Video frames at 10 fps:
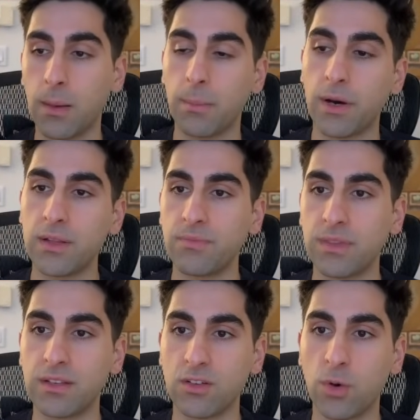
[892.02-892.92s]

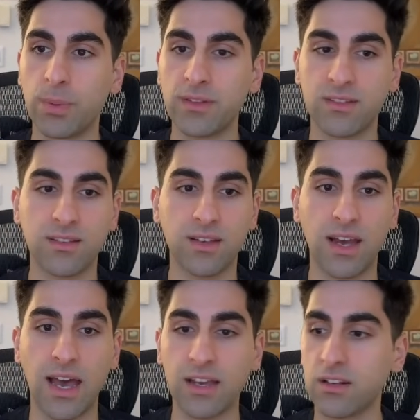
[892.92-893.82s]
but this opens the
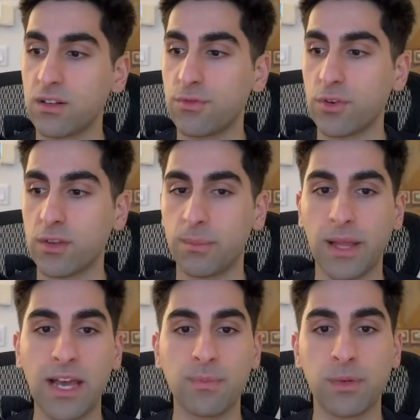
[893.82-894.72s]
diagonal for the
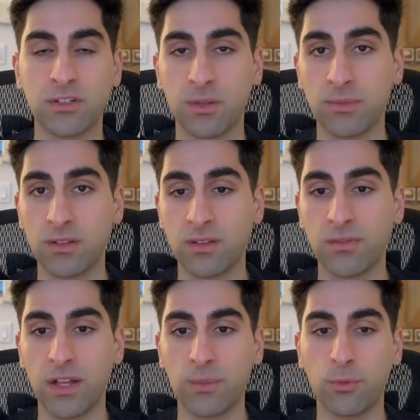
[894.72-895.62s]
black bishop to
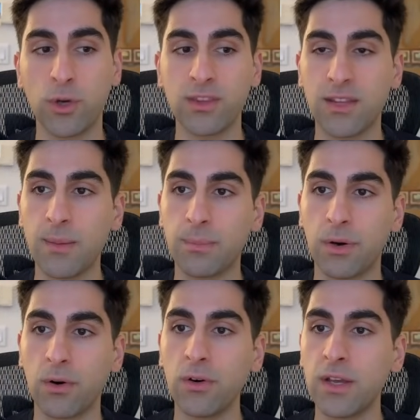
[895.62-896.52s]
develop with
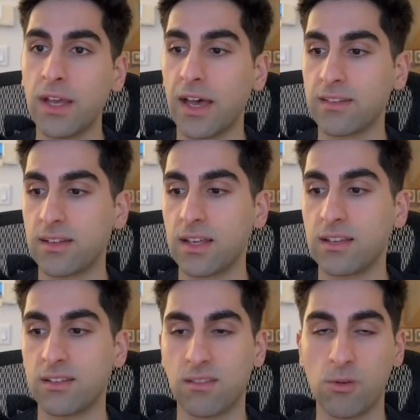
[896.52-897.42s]
tempo as it
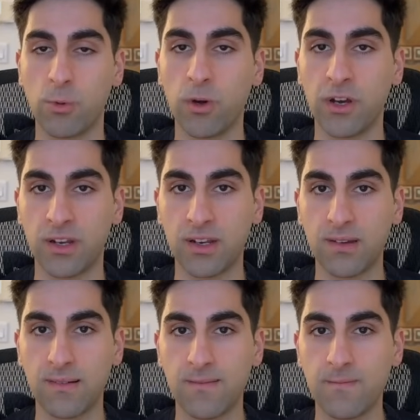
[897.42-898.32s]
hits the rook.
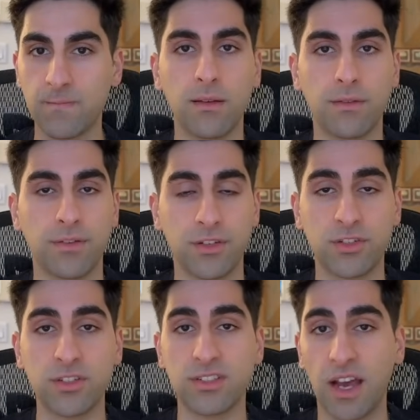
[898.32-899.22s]
Fischer
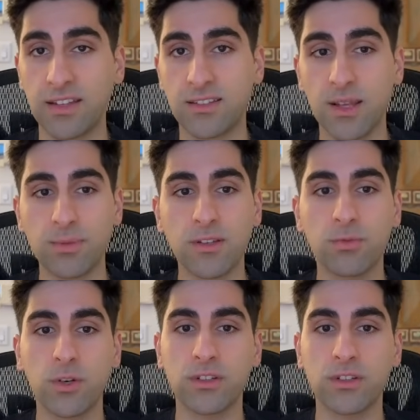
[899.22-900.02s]
sidesteps his rook to